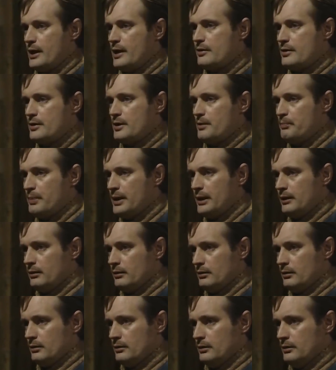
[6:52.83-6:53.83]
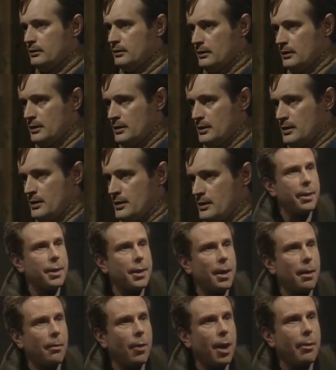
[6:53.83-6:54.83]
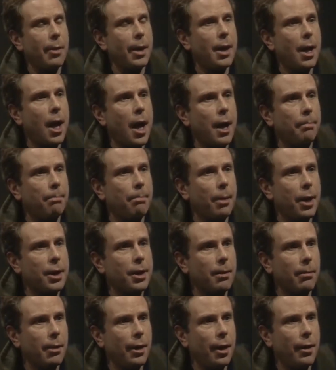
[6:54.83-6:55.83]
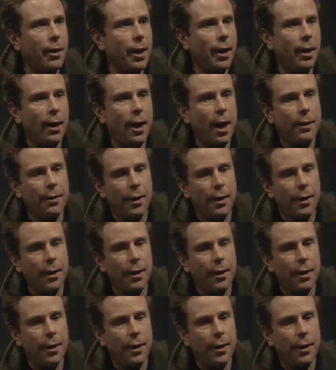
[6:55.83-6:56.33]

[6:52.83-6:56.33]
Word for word: a lot of love for the character and talked about him with tons of enthusiasm.